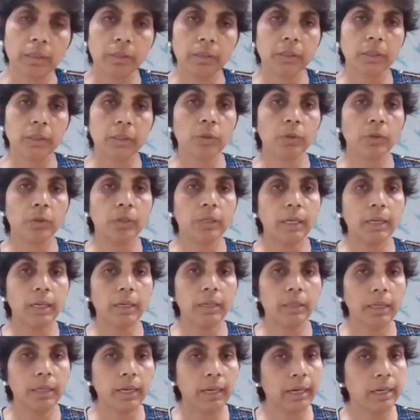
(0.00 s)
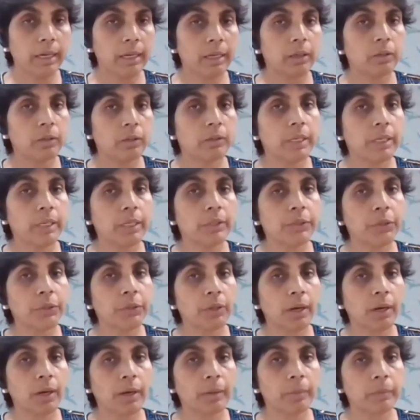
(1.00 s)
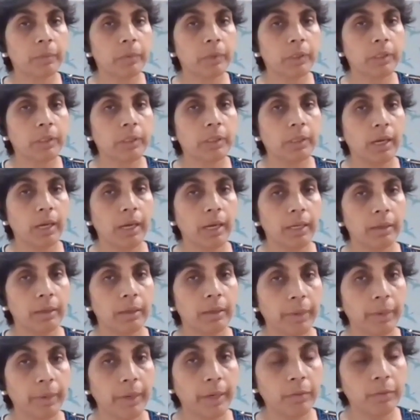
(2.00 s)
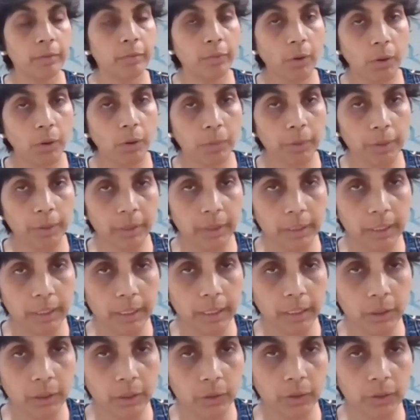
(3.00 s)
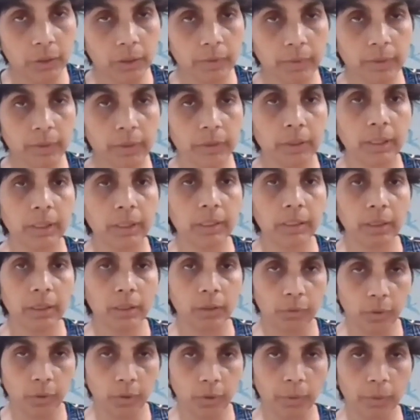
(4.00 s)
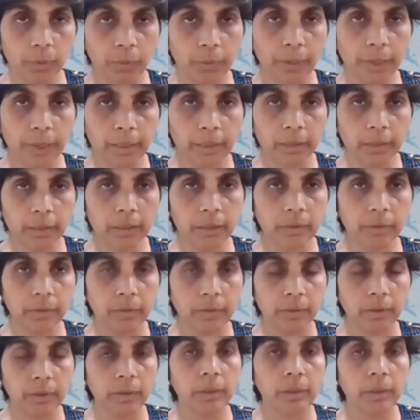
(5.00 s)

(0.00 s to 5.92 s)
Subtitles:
is you'll inhale, raise your arms and bend forward into the Vajrasana forward bend.